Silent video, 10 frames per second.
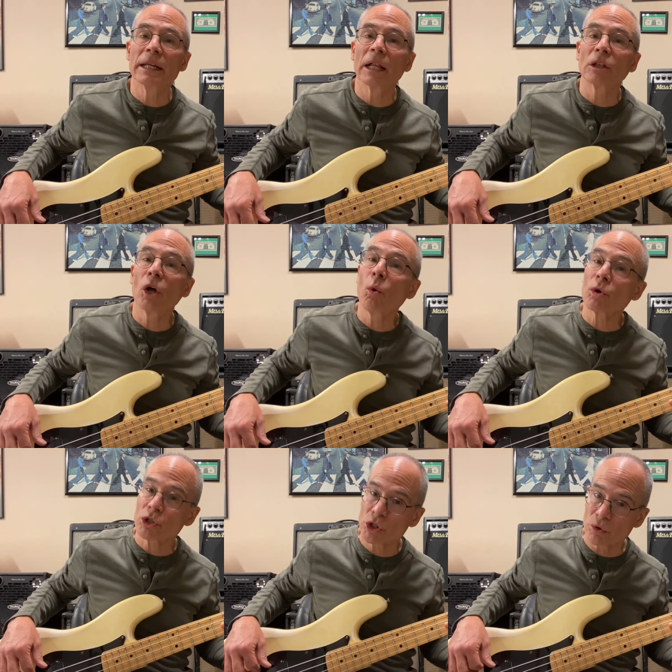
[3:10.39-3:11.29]

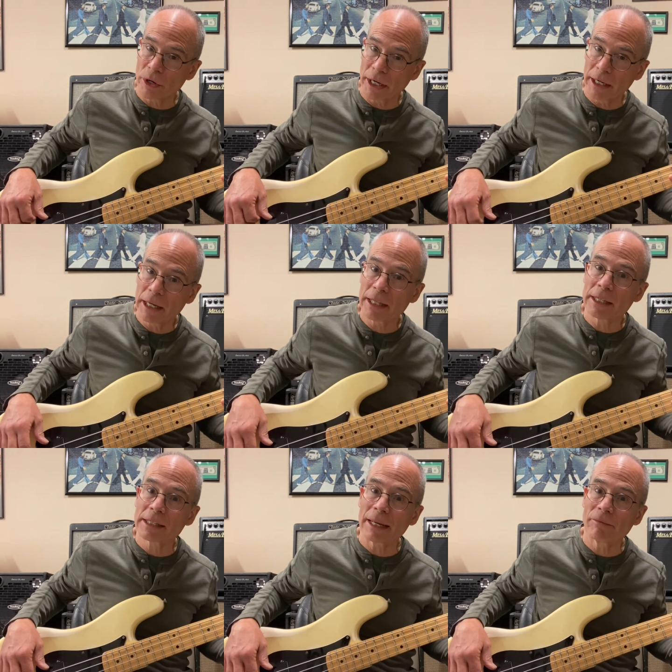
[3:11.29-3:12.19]
lower string in the
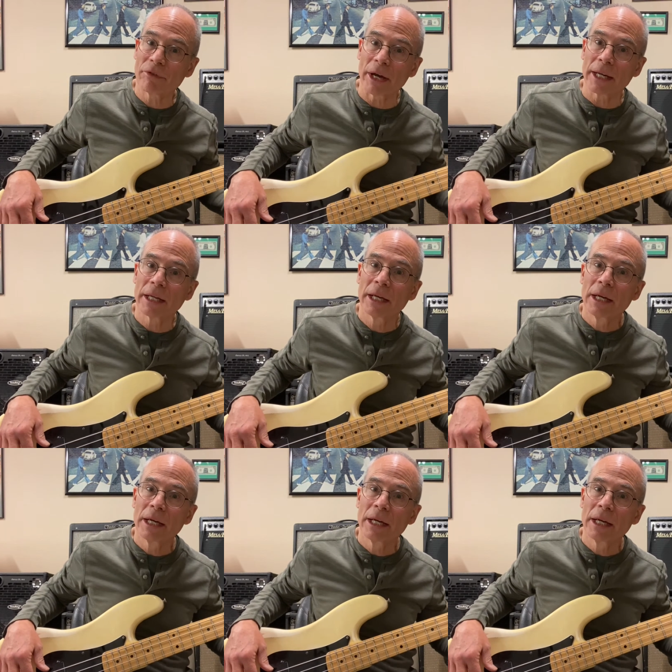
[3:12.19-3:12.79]
same fret.